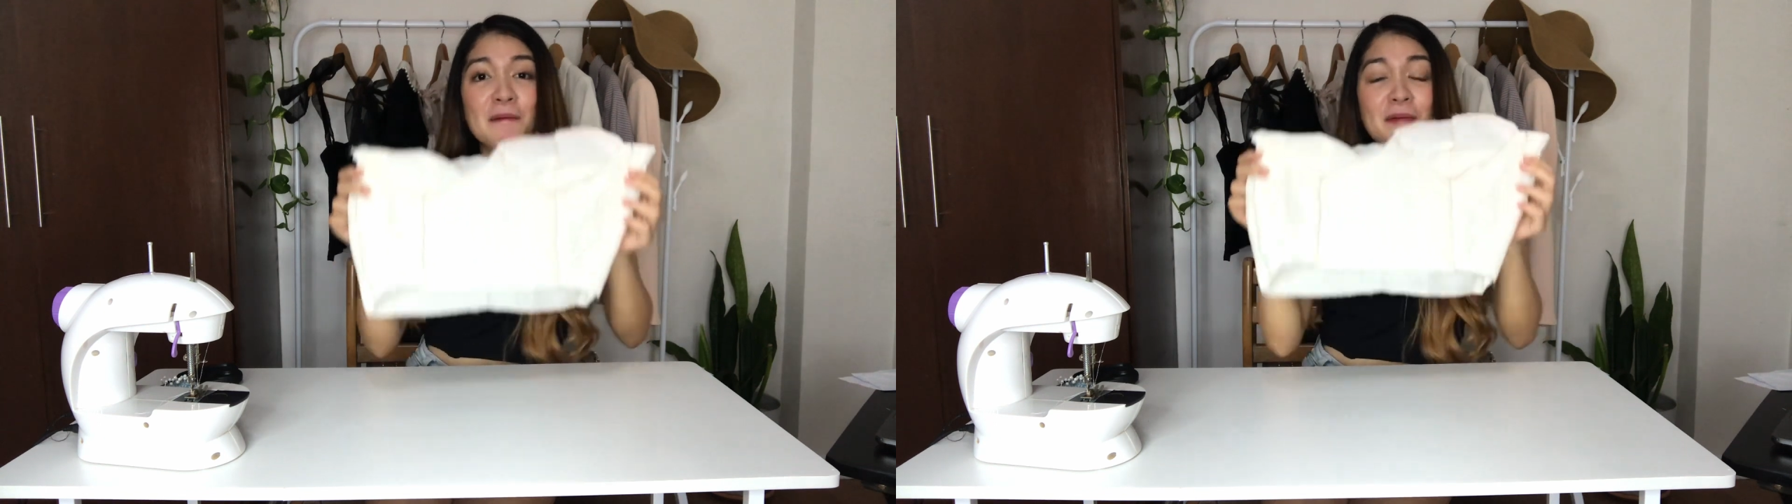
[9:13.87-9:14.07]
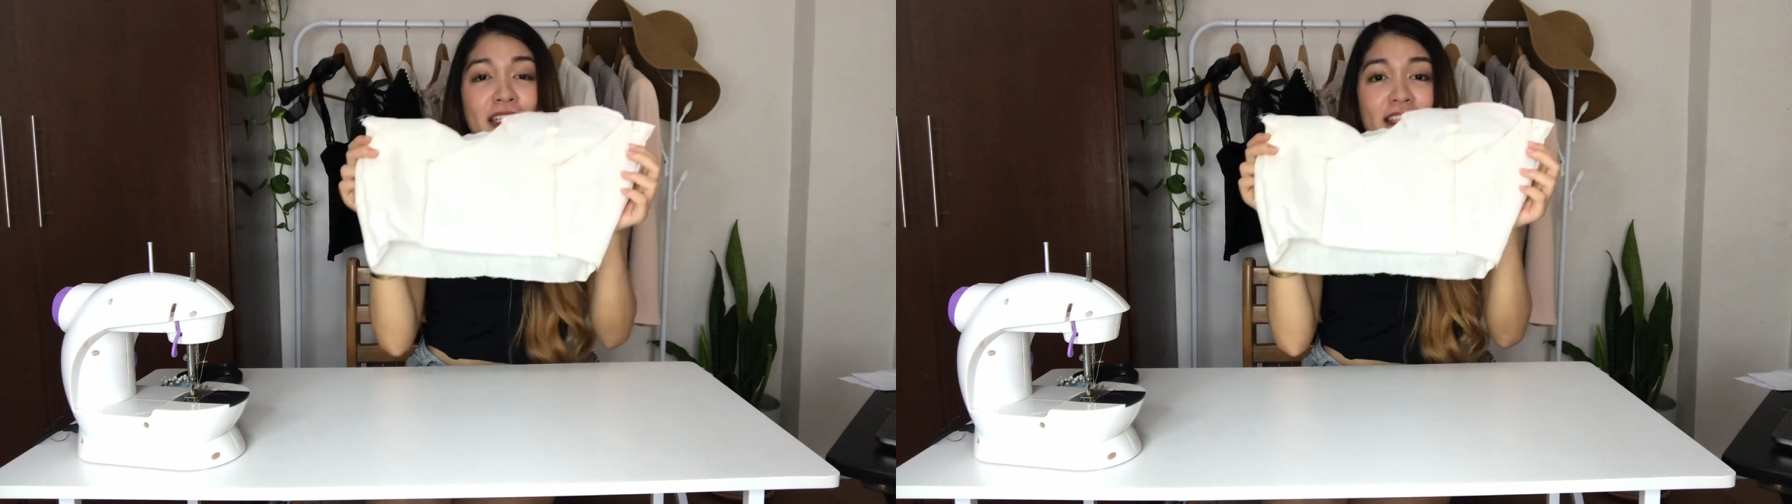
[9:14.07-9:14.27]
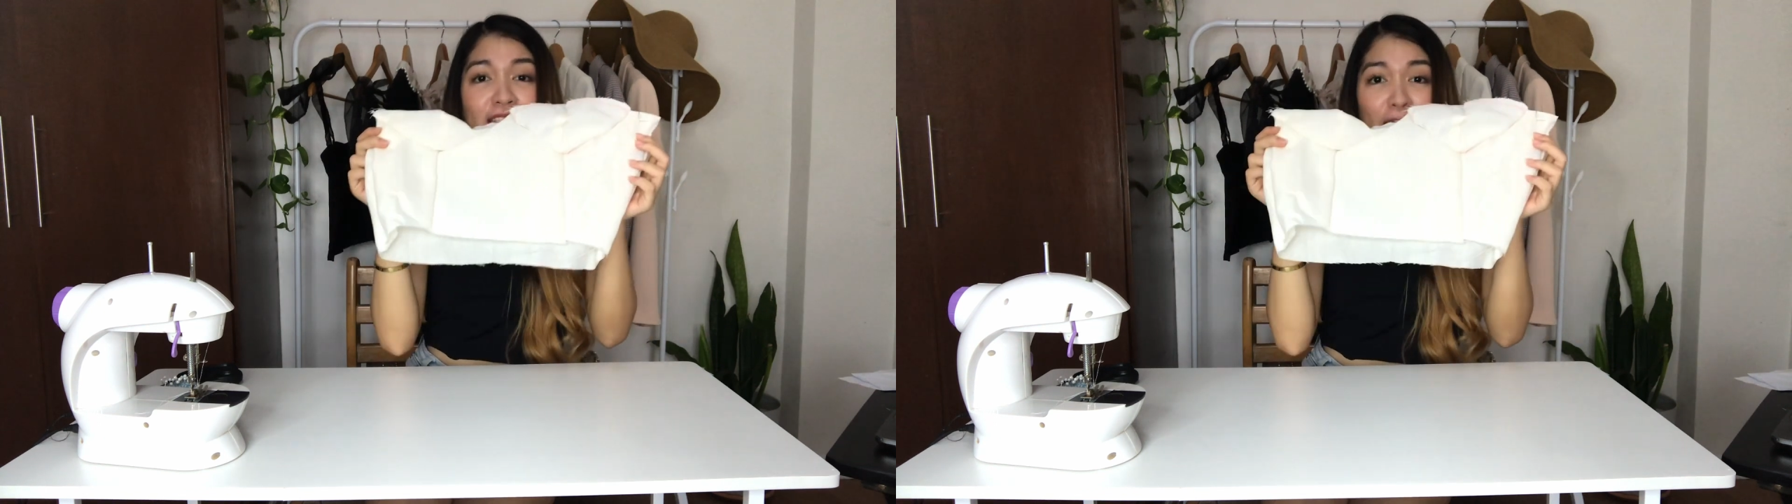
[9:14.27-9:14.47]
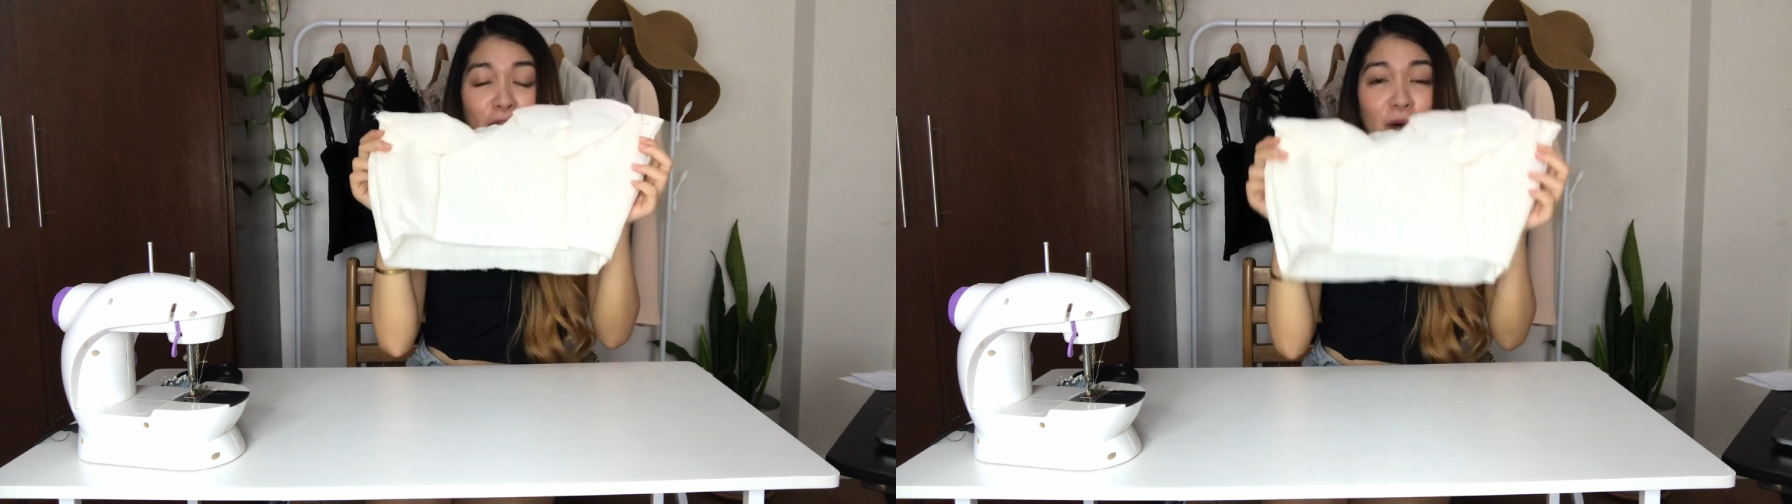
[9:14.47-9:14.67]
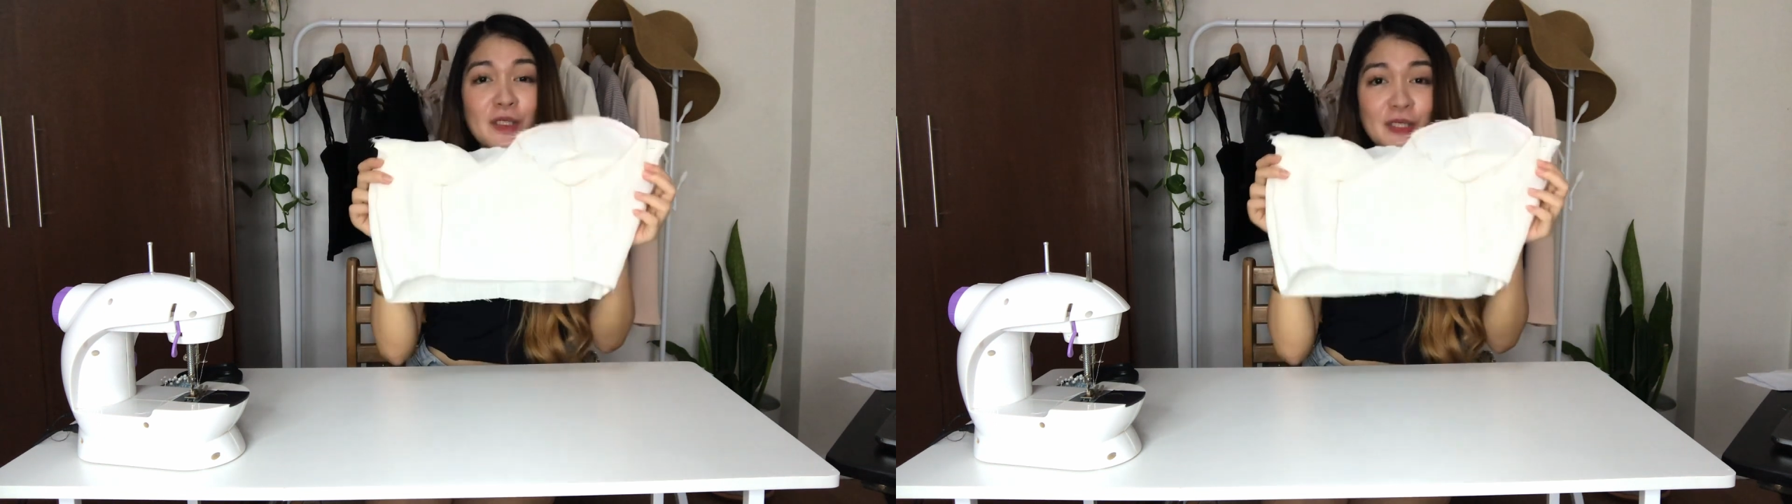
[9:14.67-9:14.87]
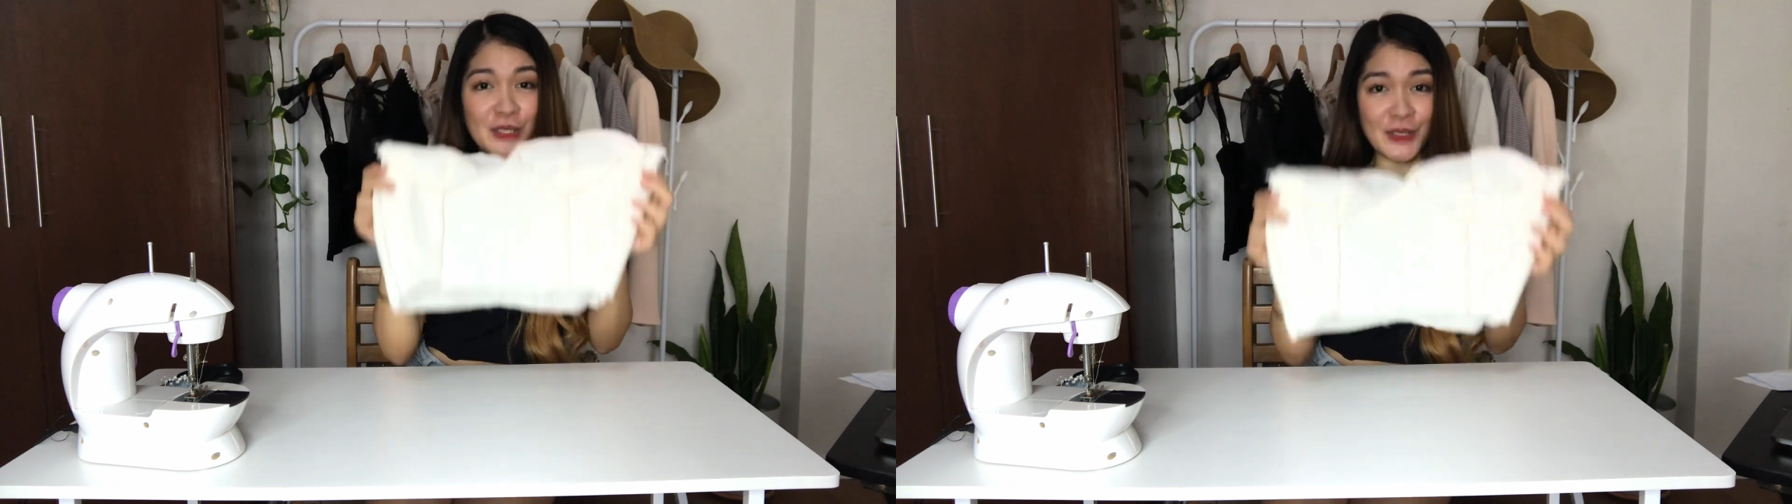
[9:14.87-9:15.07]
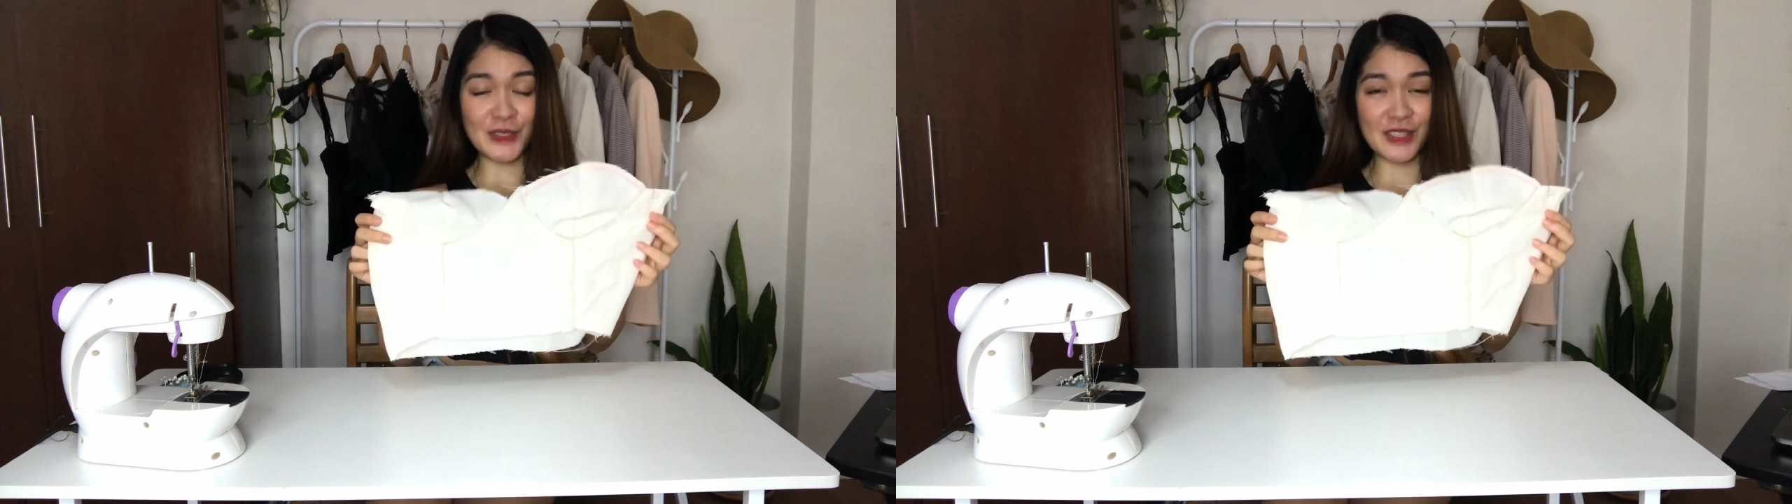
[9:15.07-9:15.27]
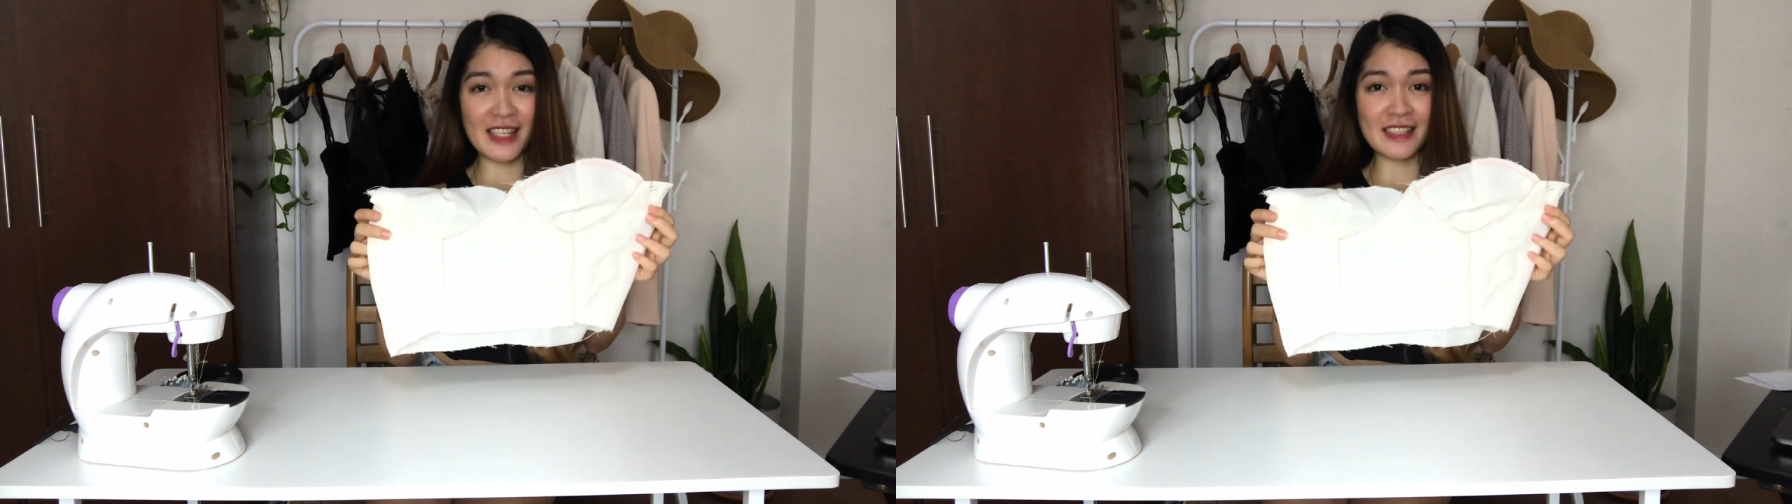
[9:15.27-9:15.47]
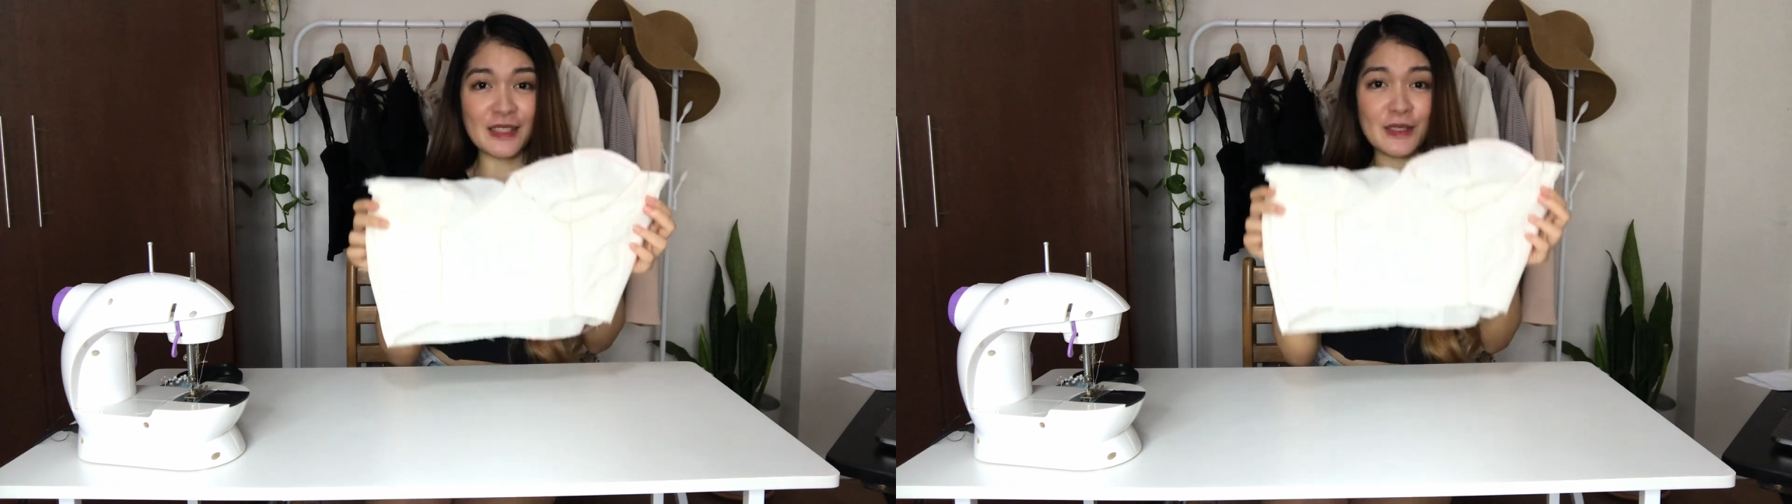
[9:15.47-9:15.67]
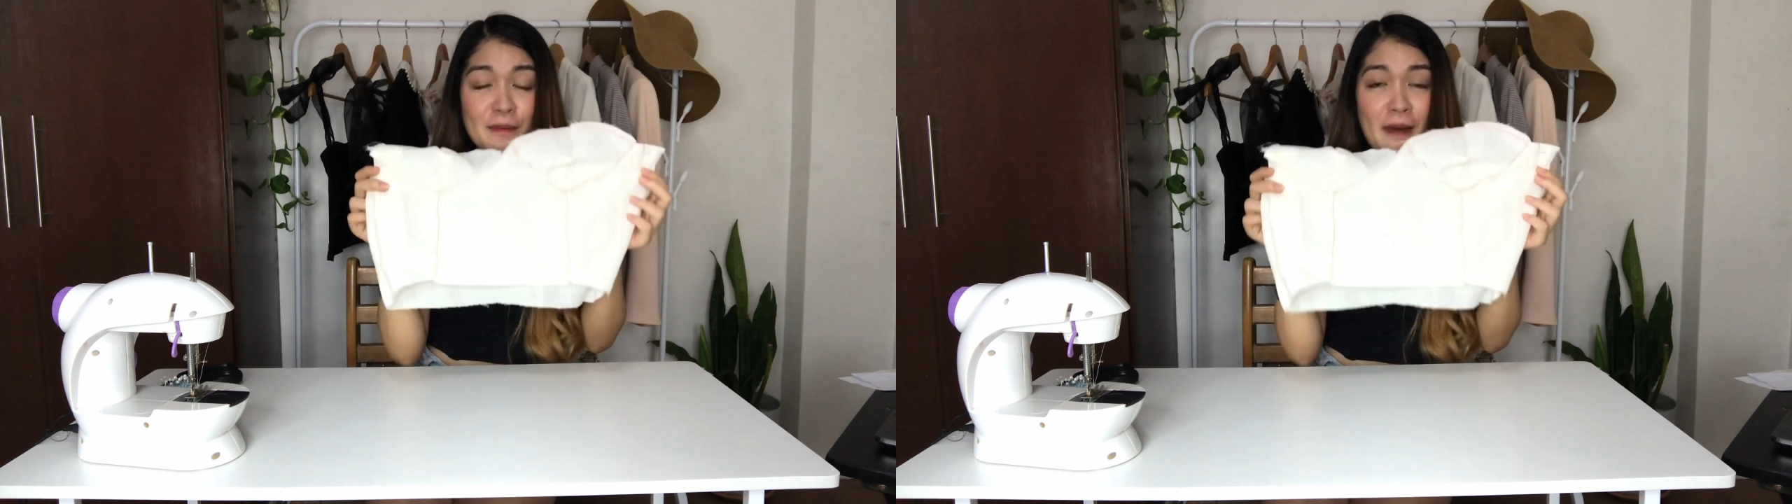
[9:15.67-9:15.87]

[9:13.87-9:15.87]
because I'm going to use this as a